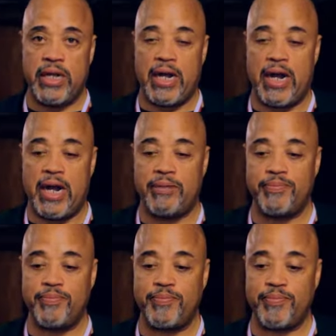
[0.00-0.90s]

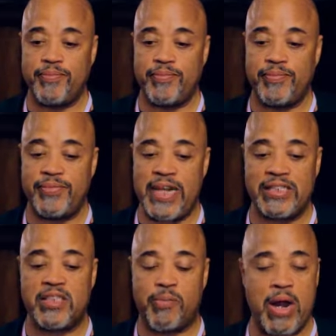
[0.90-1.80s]
That's
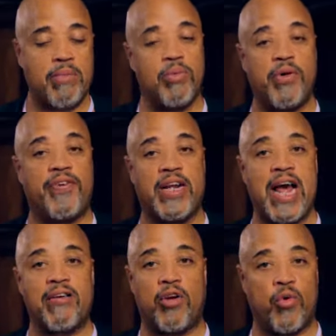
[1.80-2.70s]
the problem with a
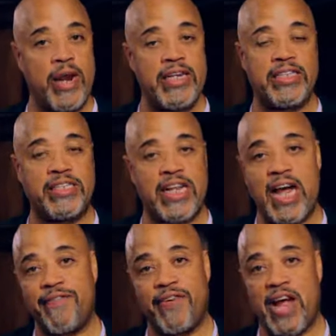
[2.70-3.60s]
lot of great
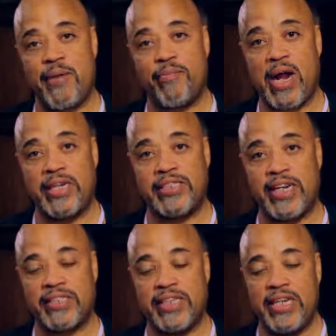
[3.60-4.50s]
sci-fi
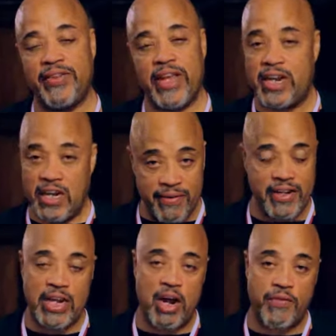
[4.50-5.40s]
projects. They can never
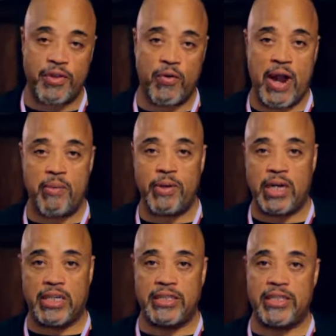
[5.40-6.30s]
get off the ground
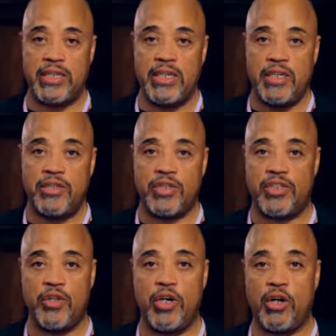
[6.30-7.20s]
because the
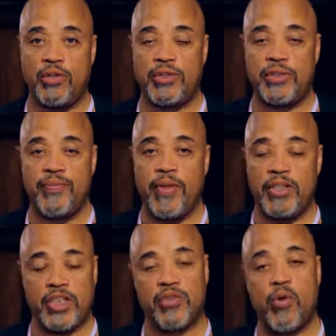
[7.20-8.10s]
studios
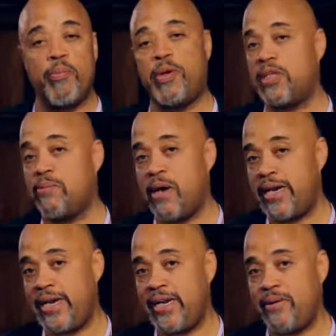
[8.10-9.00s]
just won't put the
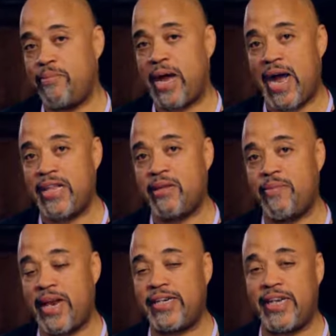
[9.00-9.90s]
money behind them
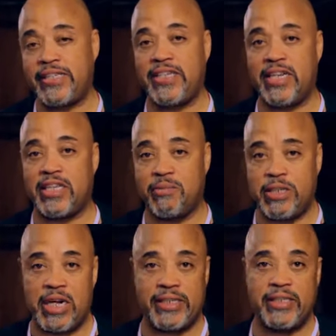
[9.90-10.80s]
that it takes to get them
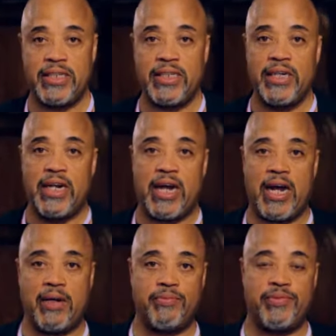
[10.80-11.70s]
done.
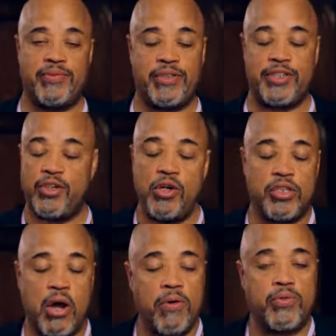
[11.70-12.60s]
The studios
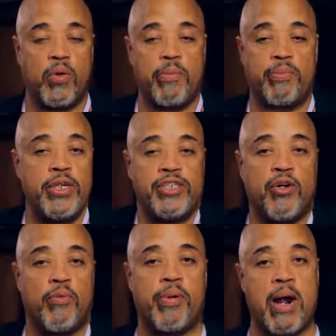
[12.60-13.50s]
always want
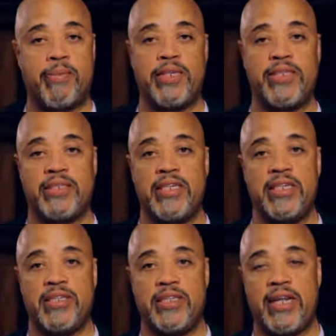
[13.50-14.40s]
pre-sold properties.
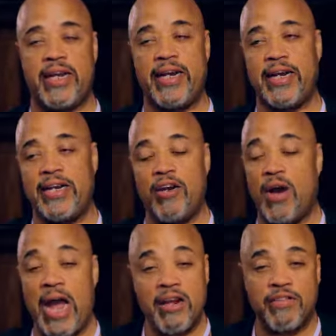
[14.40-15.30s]
And, you know,
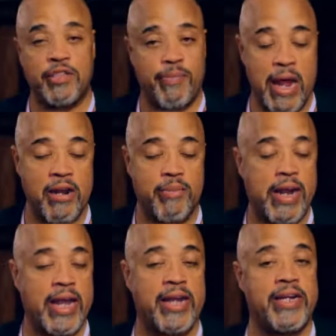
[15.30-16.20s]
I love
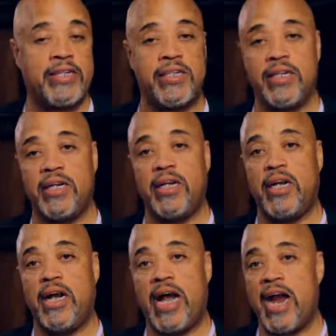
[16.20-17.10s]
Spider-Man and
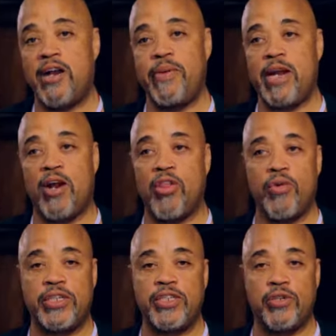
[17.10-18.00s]
Iron Man and all the
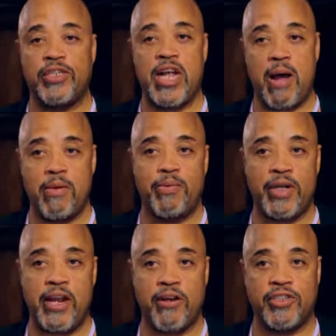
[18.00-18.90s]
rest of those comic
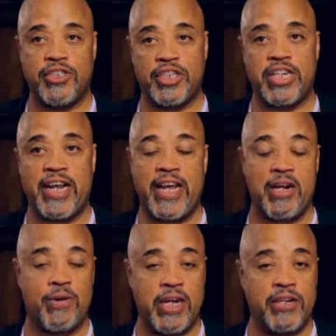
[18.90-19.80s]
book characters just like
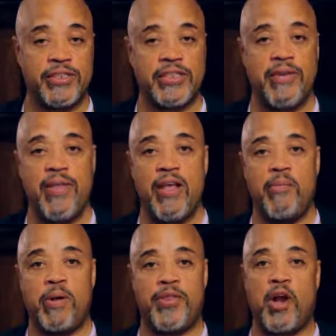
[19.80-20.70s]
anyone else,
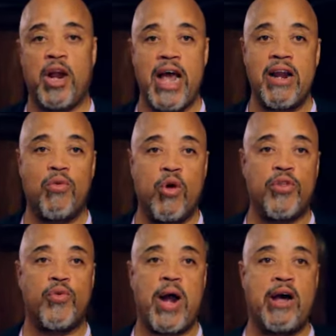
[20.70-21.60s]
but there are a lot of
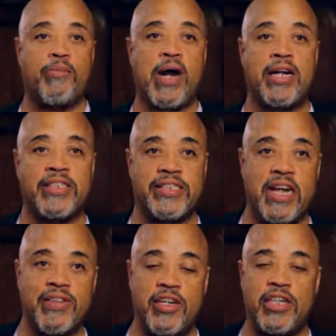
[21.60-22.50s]
worthwhile projects
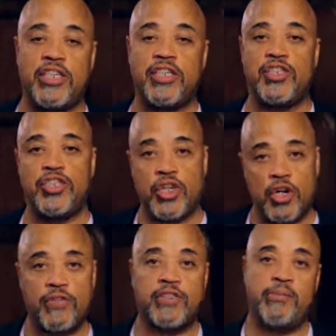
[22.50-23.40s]
out there that
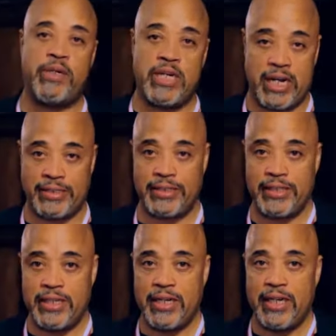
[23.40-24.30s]
deserve to be done.
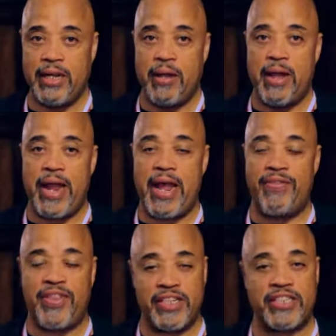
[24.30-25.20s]
And
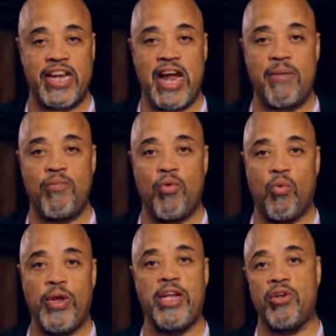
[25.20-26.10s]
this
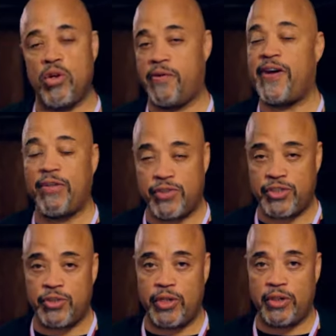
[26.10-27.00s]
time, we can do it without the
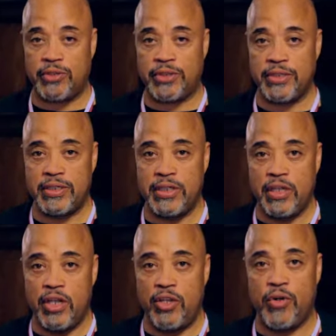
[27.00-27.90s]
studios.
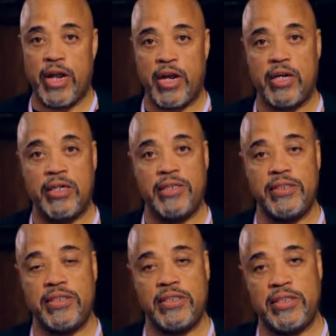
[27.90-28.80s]
You can
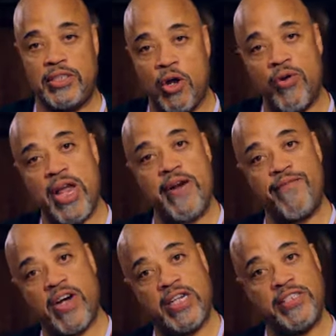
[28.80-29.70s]
donate
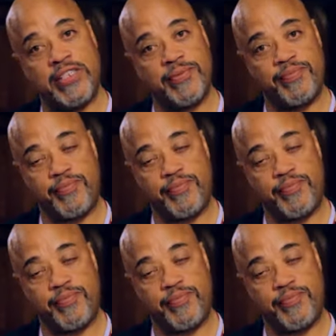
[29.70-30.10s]
funds,